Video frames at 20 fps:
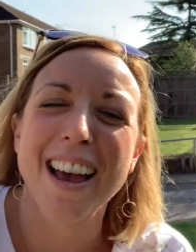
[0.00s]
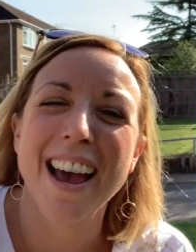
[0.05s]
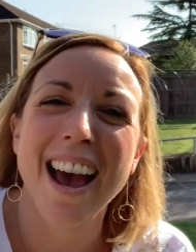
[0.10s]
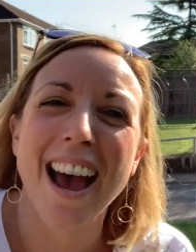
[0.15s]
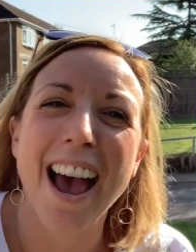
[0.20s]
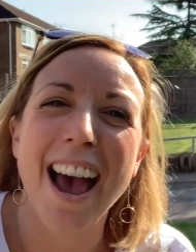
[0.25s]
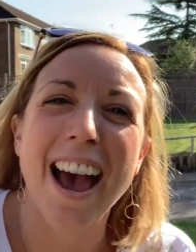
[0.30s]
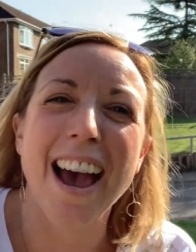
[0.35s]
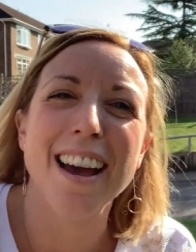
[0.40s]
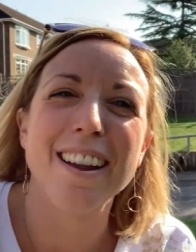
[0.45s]

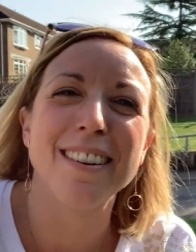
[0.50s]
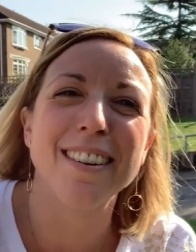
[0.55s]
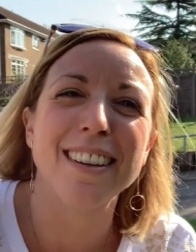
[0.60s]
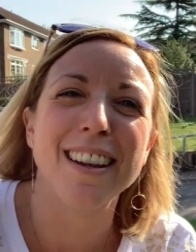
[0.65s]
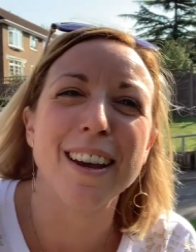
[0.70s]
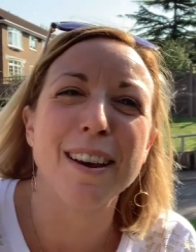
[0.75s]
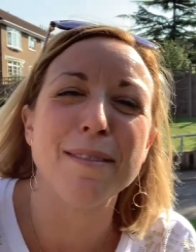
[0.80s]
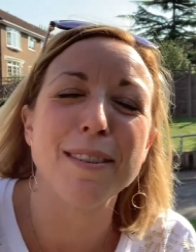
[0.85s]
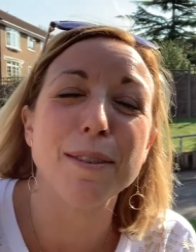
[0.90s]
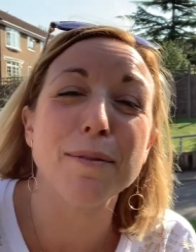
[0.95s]
And
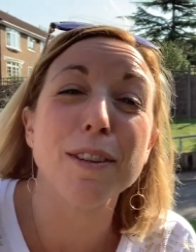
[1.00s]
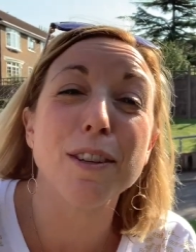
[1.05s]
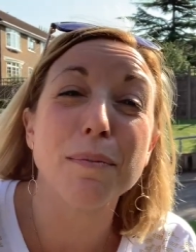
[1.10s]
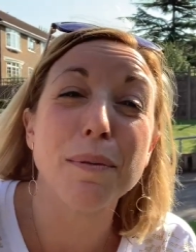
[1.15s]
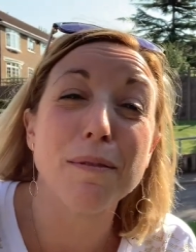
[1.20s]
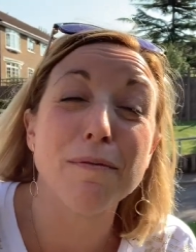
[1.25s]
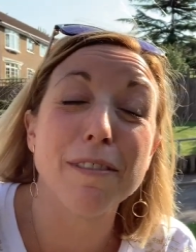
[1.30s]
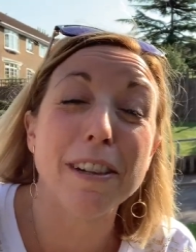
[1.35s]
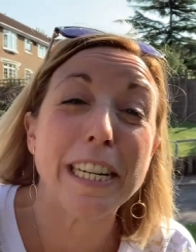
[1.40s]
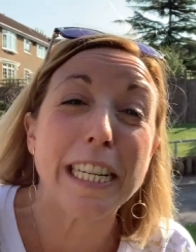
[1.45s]
um, it's just
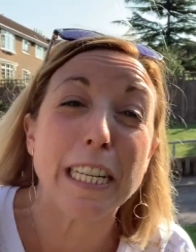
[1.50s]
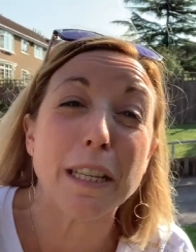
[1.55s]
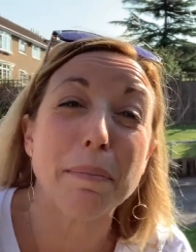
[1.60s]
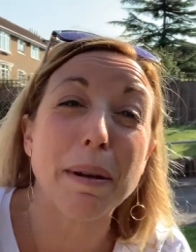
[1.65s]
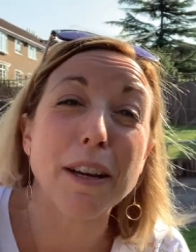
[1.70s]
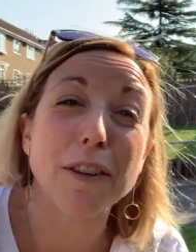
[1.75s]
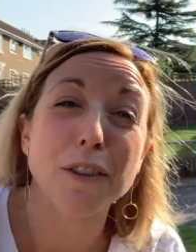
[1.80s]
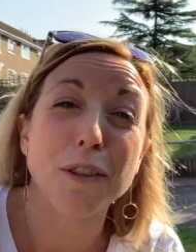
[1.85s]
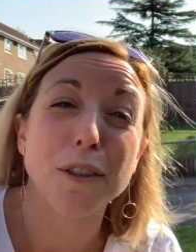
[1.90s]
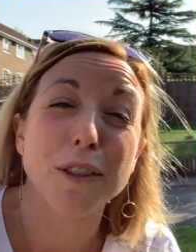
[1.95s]
been really
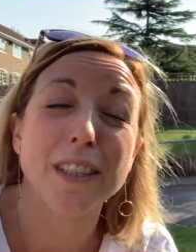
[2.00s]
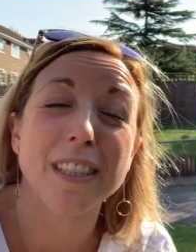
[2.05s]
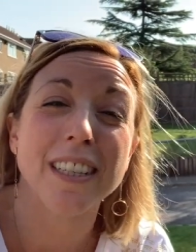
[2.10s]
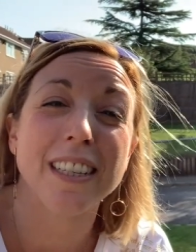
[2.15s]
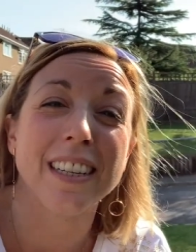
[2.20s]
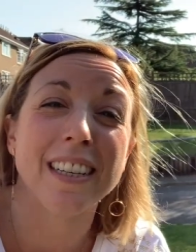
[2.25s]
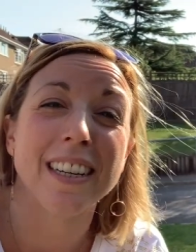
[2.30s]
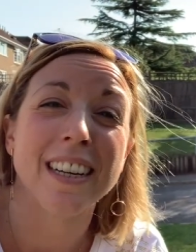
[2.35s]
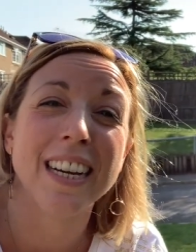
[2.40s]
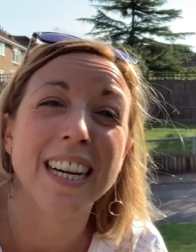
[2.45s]
special
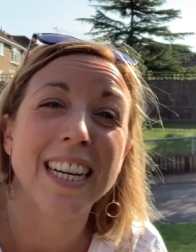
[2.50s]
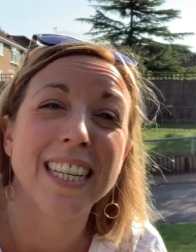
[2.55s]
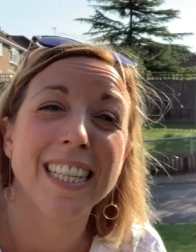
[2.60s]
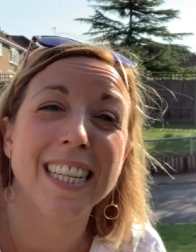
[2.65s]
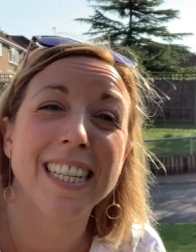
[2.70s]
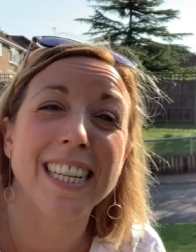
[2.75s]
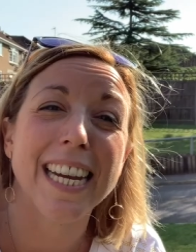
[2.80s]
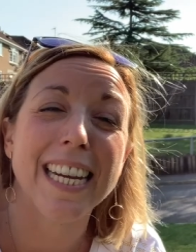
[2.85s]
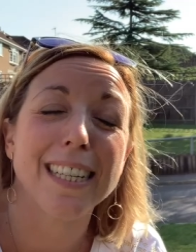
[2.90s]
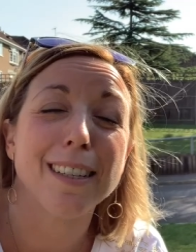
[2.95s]
to,
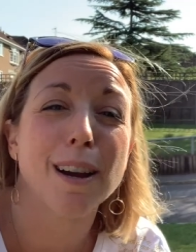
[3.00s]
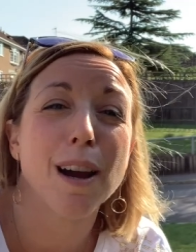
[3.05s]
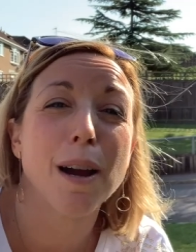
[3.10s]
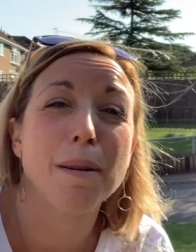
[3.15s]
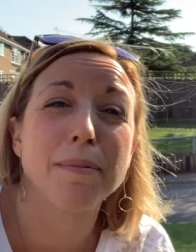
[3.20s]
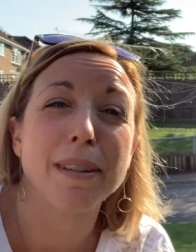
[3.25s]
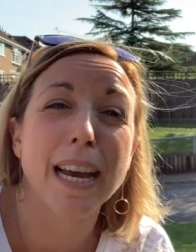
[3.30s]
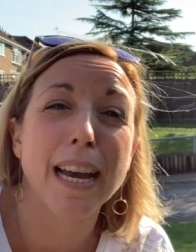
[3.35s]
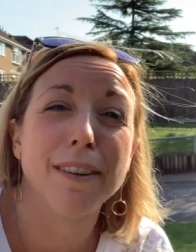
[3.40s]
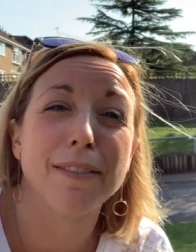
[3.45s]
to take
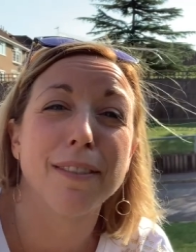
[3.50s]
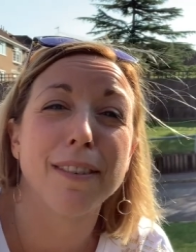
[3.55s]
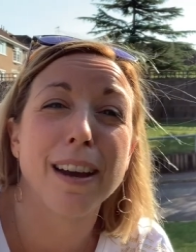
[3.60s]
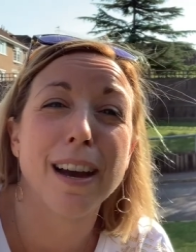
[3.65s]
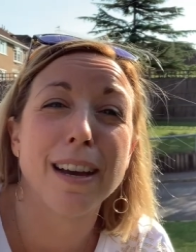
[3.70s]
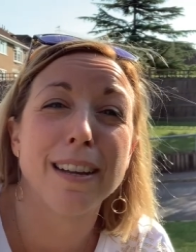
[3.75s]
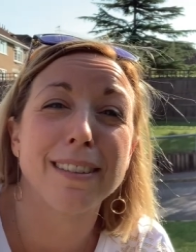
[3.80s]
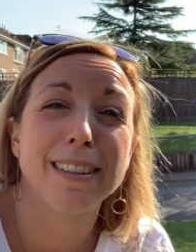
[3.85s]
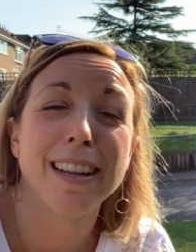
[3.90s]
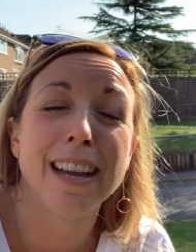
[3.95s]
time to have
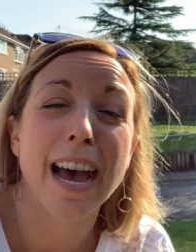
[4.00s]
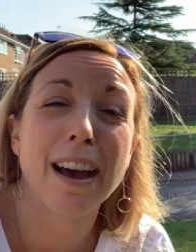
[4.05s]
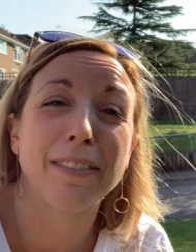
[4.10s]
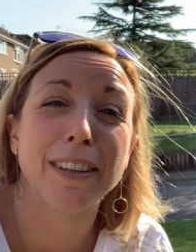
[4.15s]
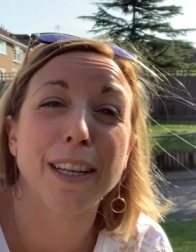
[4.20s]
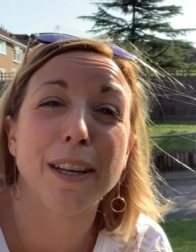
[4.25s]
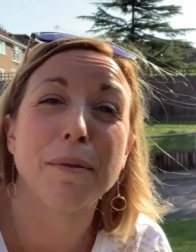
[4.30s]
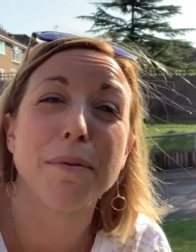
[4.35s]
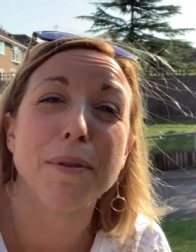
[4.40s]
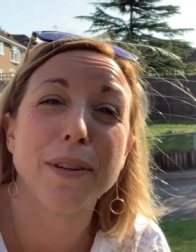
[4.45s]
and um,
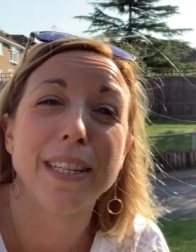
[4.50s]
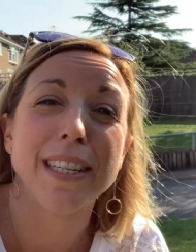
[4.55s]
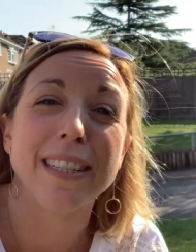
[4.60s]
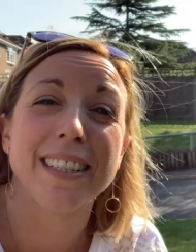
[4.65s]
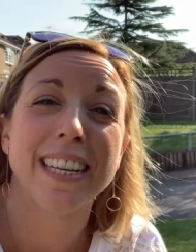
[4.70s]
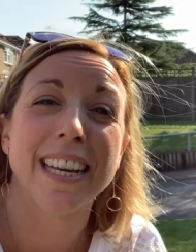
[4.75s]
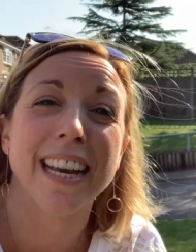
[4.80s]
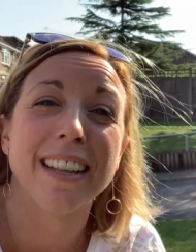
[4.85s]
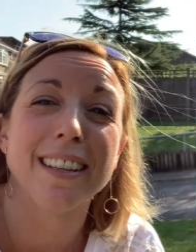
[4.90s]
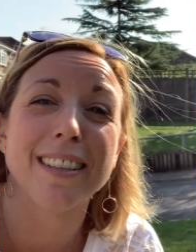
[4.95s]
having communion
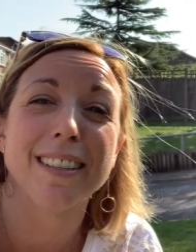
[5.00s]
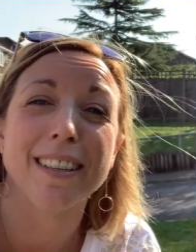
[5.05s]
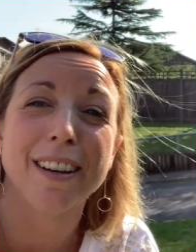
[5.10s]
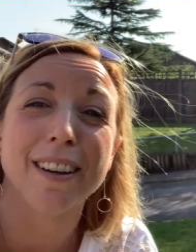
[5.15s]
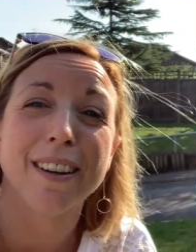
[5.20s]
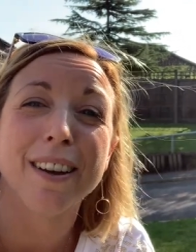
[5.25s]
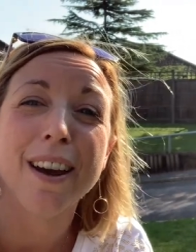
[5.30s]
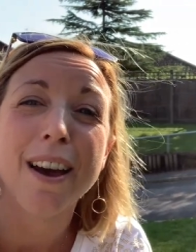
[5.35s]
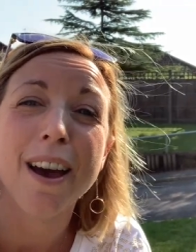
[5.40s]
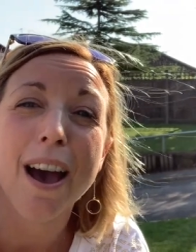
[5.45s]
together.
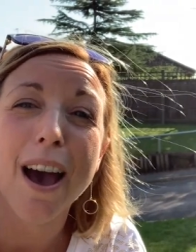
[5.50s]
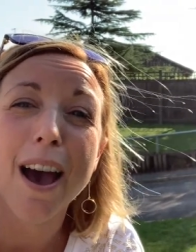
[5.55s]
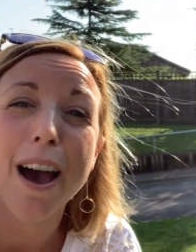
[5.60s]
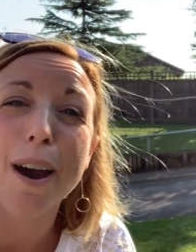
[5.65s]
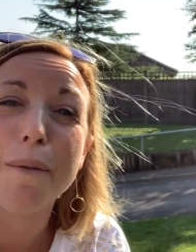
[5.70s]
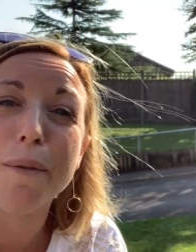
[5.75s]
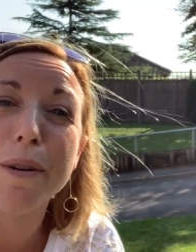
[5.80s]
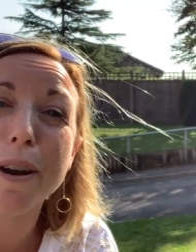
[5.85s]
So uh, we're